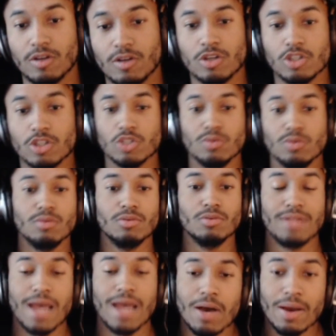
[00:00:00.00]
So what will
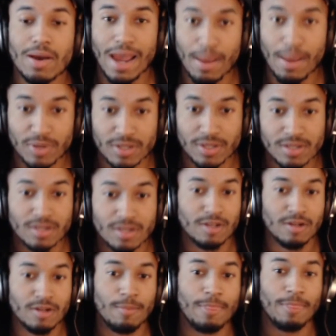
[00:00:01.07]
now happen
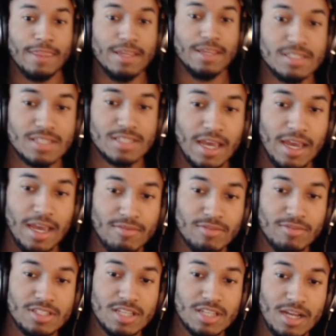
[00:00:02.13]
is
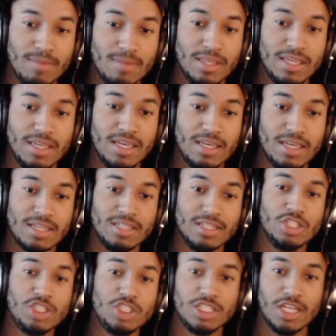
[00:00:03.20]
every time the kick
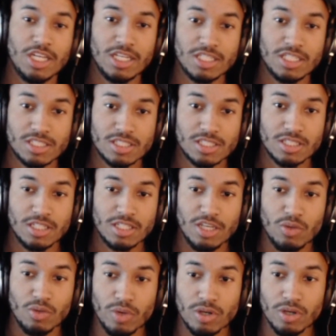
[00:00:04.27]
initiates,
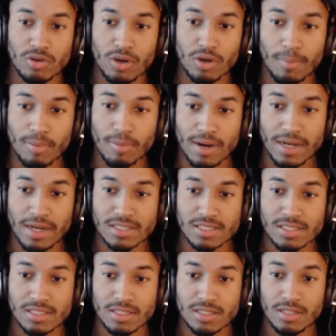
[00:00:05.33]
it will
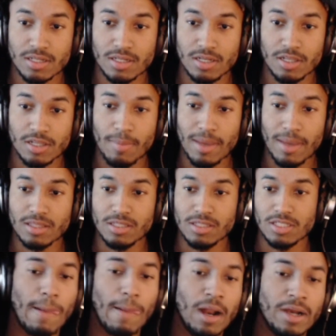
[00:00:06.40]
compress the
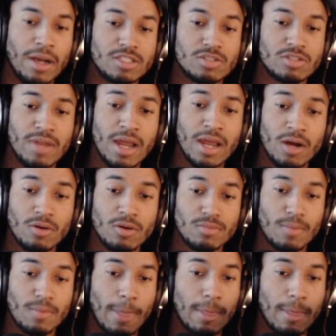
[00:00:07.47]
melodies. All right, so now
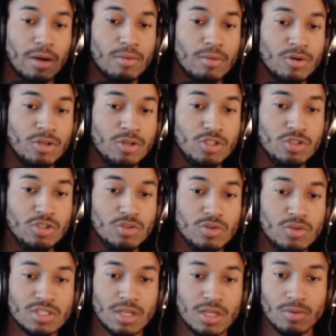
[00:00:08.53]
what I'm going to do
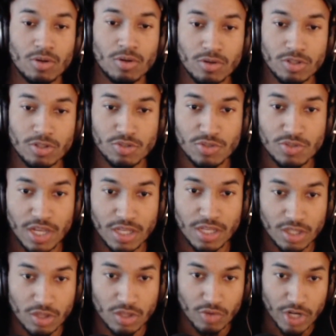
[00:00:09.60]
is I'm going to take
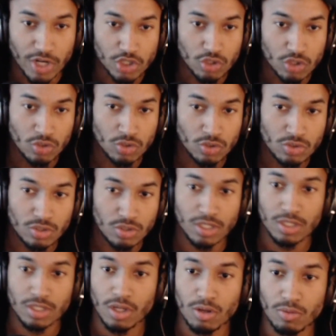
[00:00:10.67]
the threshold
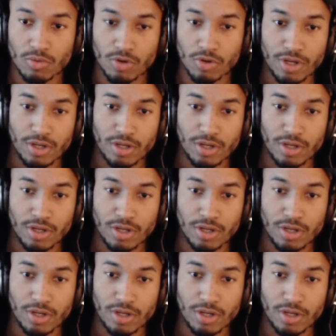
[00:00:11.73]
and lower it to